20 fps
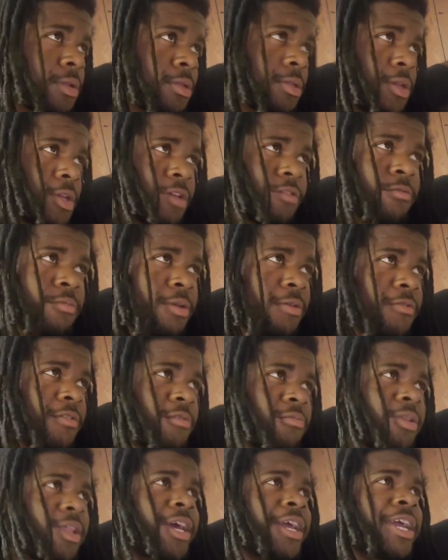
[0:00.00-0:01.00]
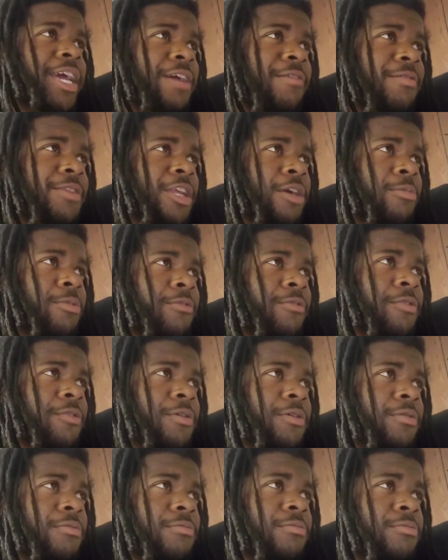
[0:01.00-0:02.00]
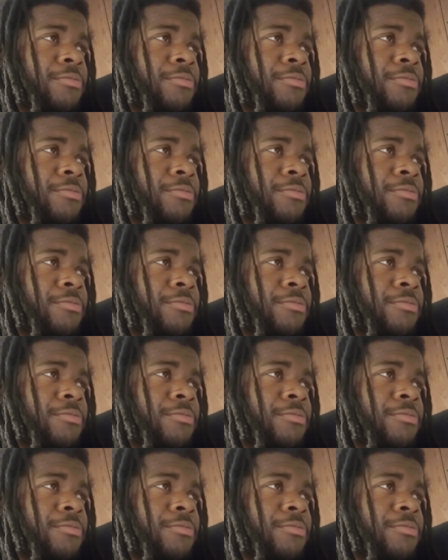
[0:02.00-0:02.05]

So you ever been with a black avatar before?